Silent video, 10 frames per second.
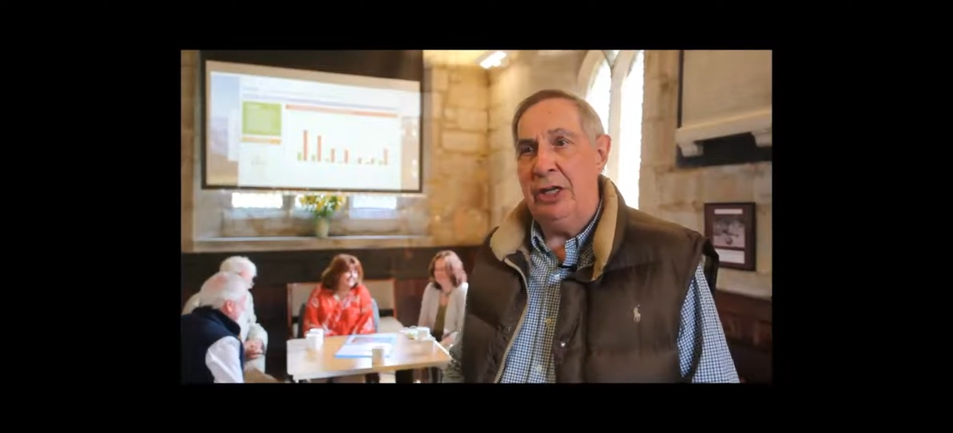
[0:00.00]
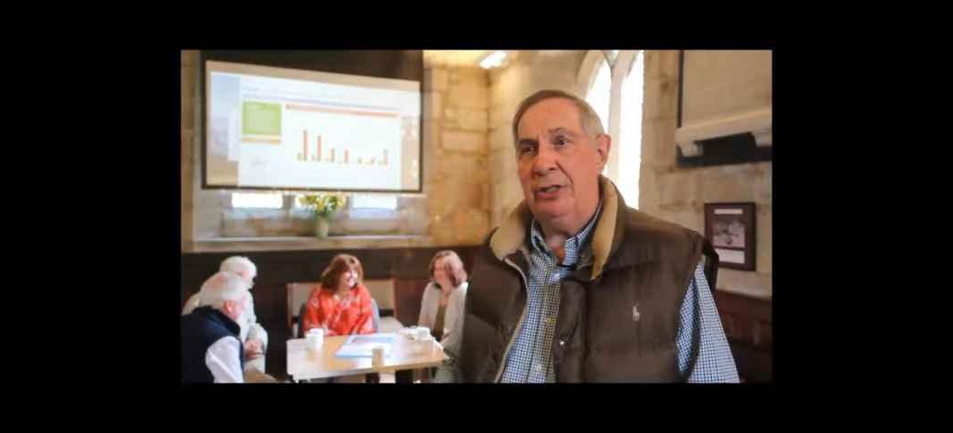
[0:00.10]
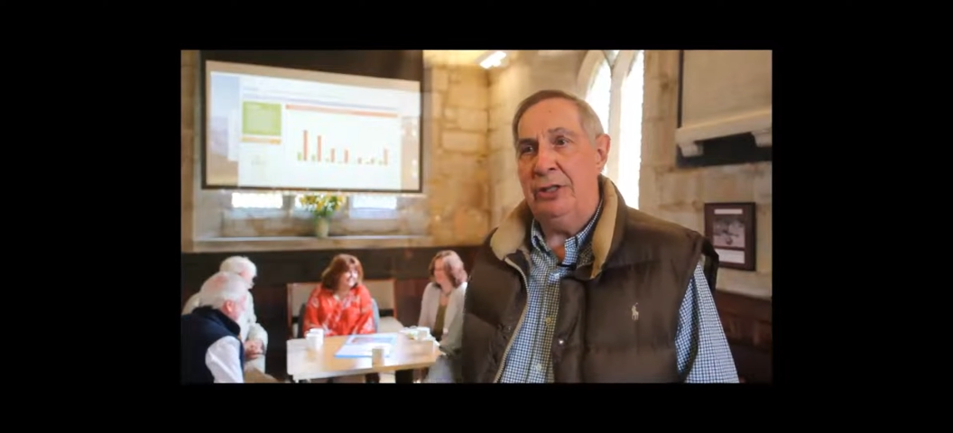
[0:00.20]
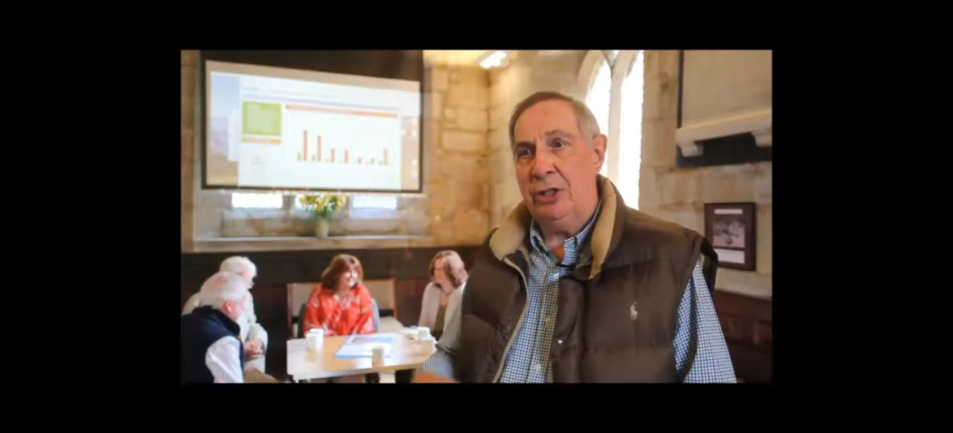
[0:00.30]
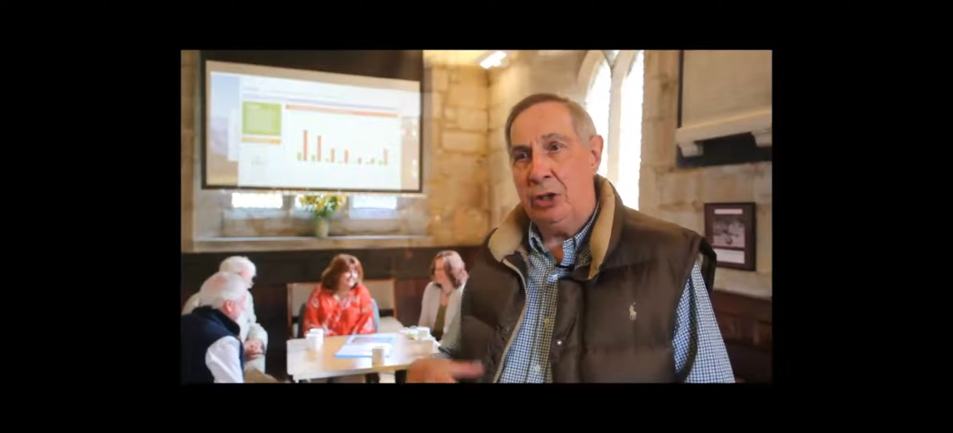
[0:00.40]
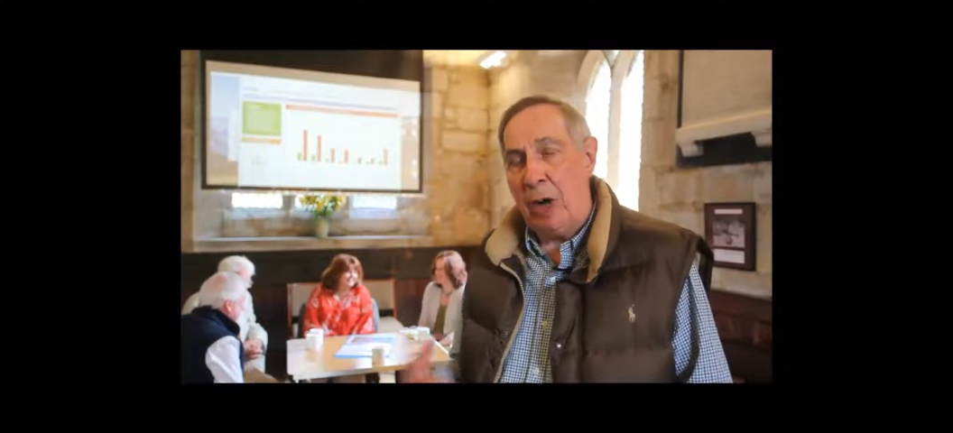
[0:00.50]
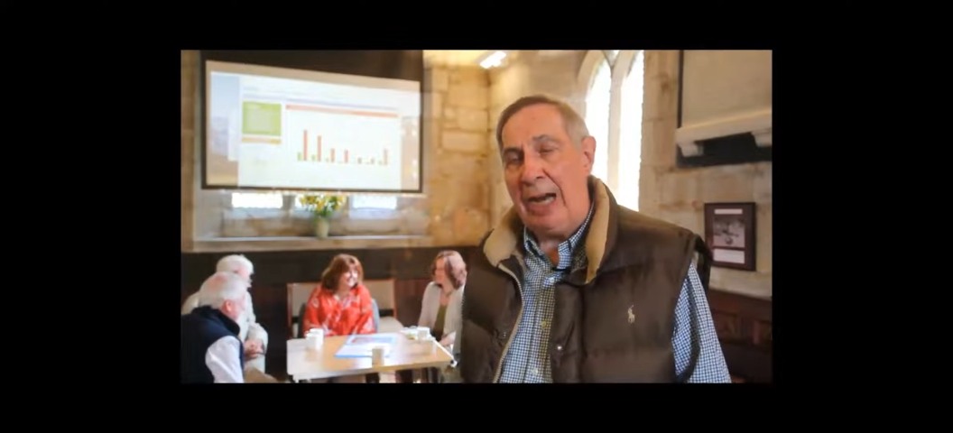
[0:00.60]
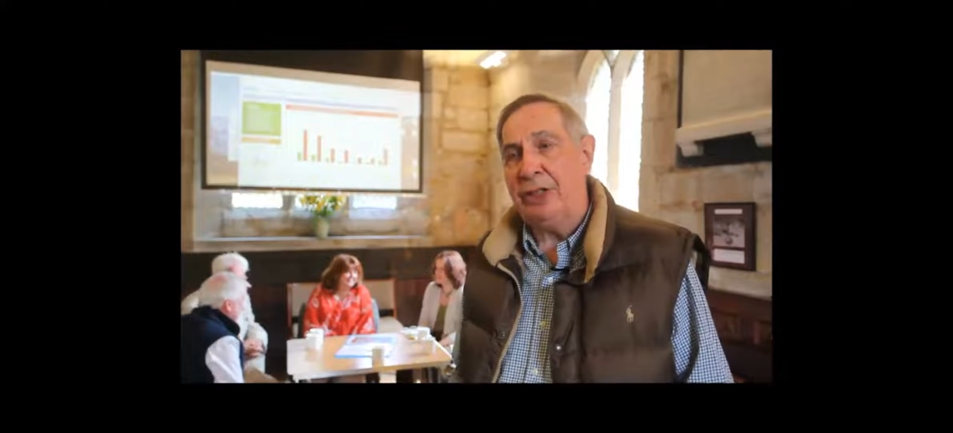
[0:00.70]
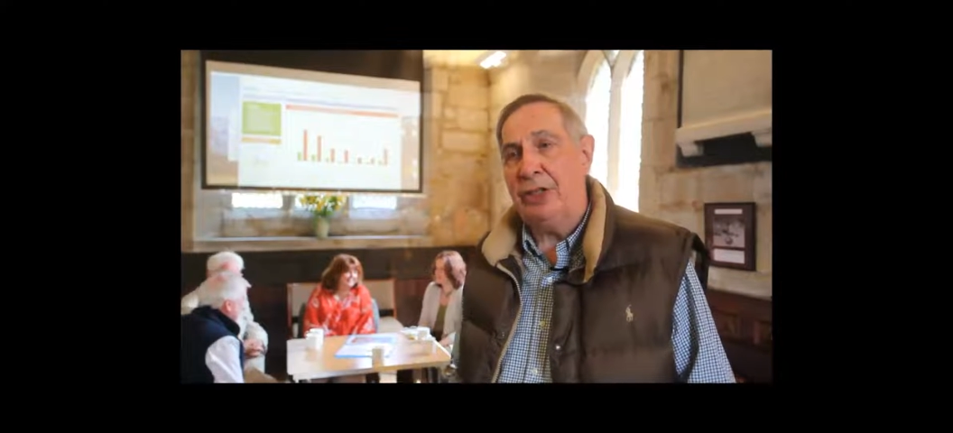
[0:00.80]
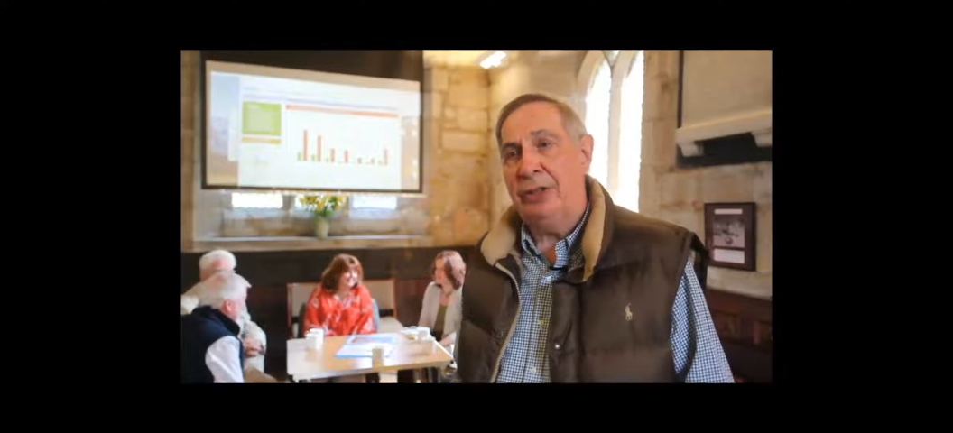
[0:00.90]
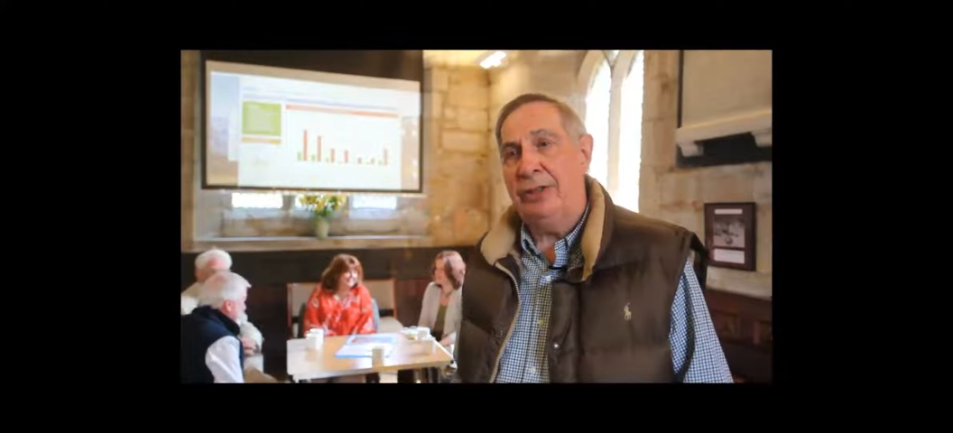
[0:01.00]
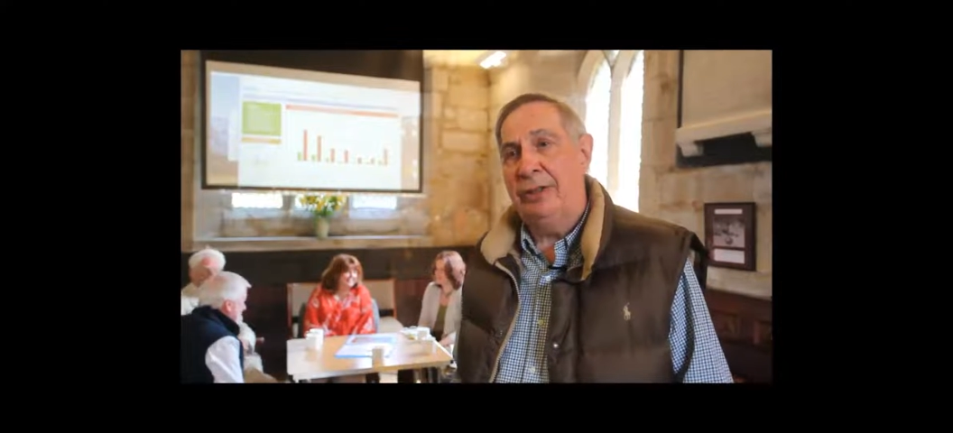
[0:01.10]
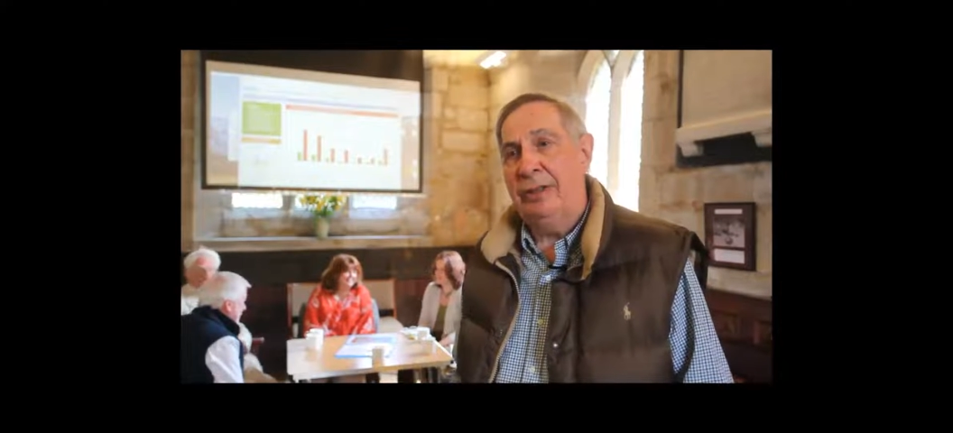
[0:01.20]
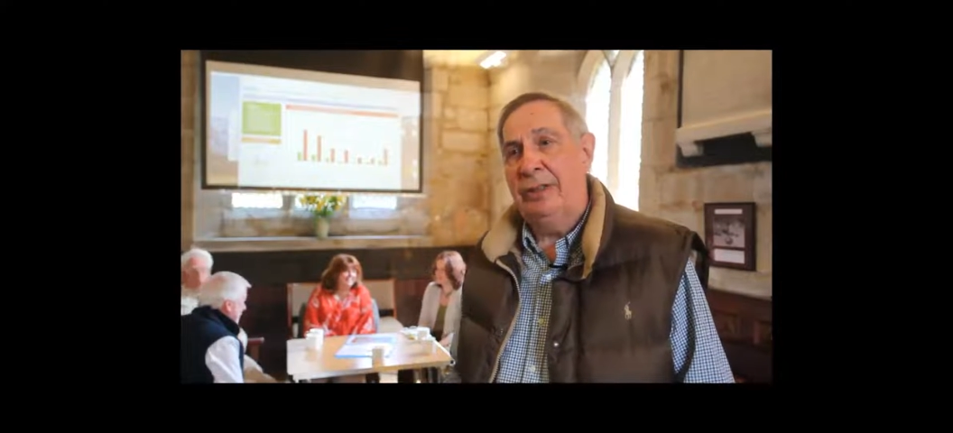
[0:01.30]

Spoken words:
and an attraction